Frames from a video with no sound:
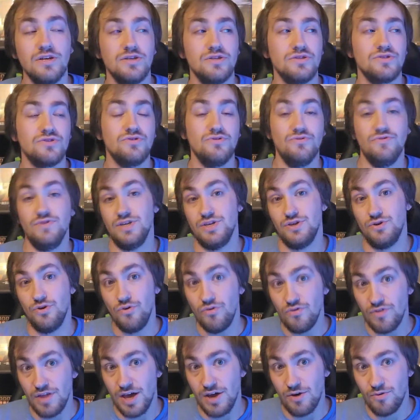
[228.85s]
So they go
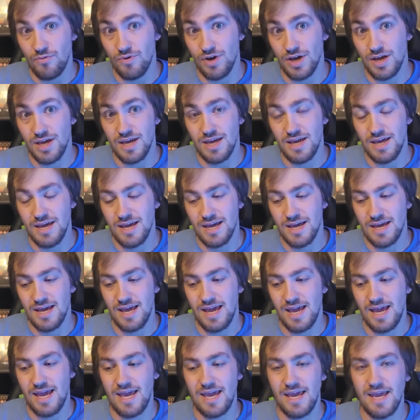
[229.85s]
that way,
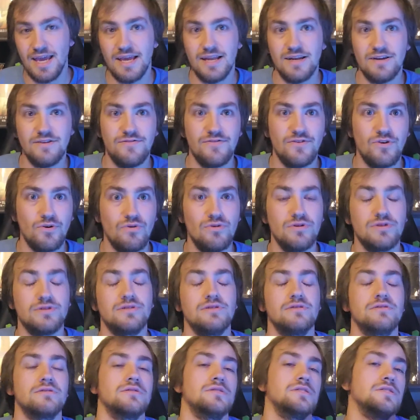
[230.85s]
and of course
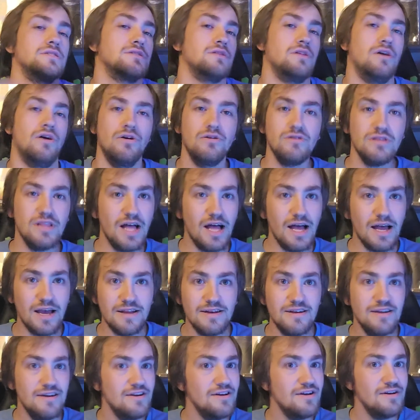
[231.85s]
there's this long line,
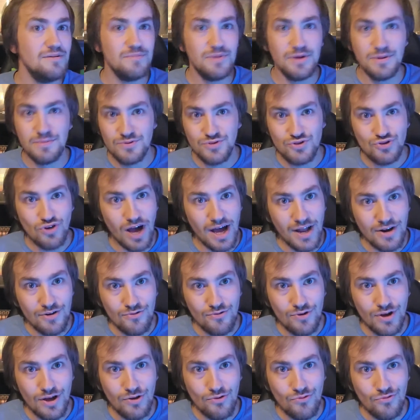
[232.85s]
people trying to
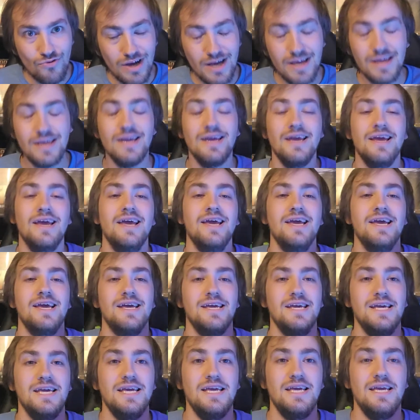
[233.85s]
run away,
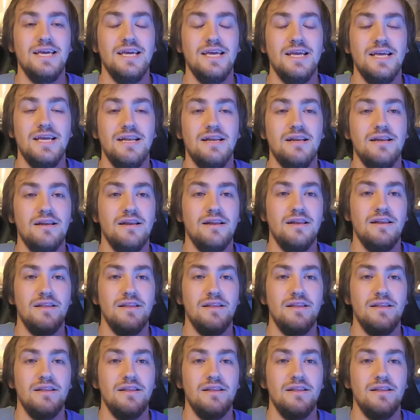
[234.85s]
and